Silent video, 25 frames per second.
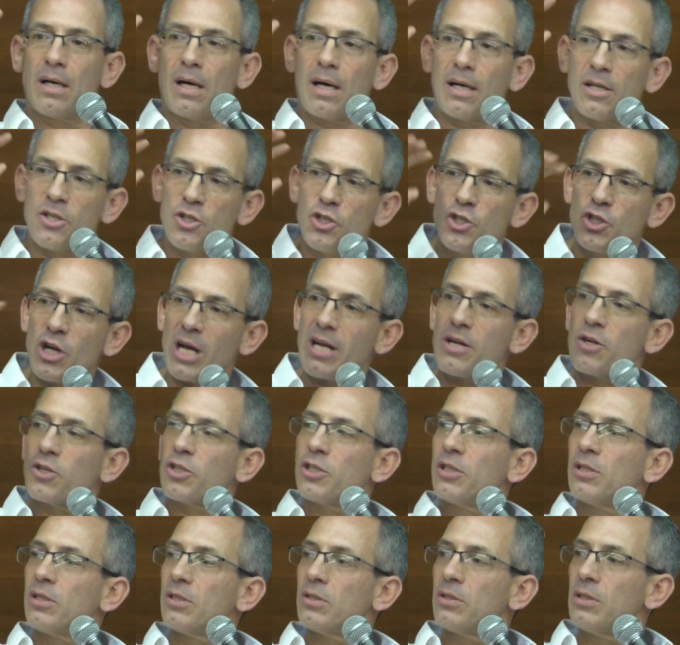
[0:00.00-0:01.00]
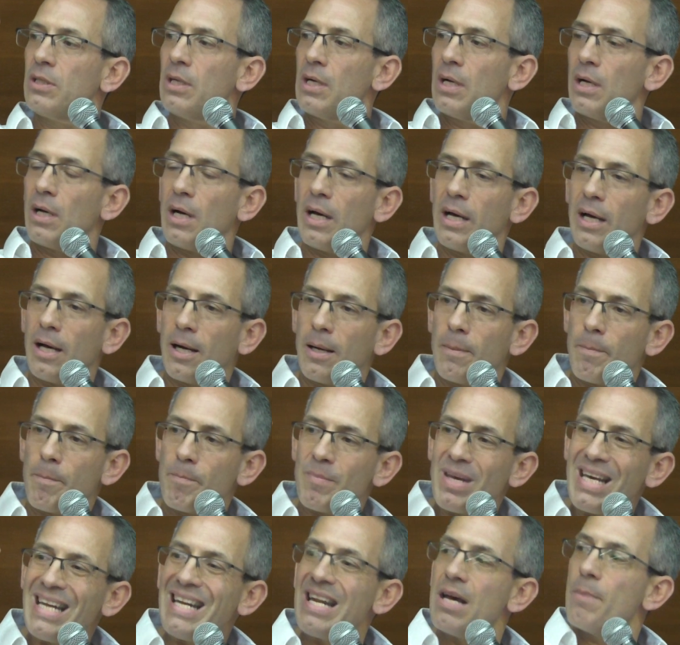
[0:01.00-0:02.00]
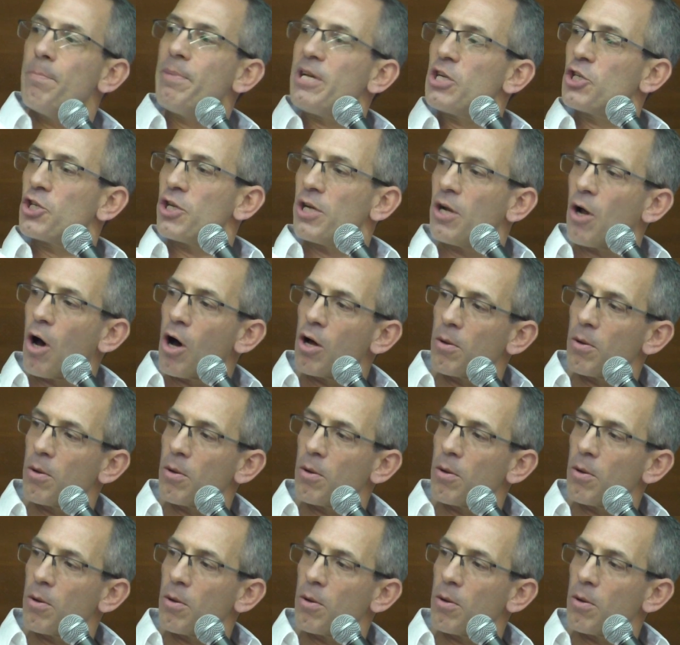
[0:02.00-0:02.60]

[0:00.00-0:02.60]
a general inhibition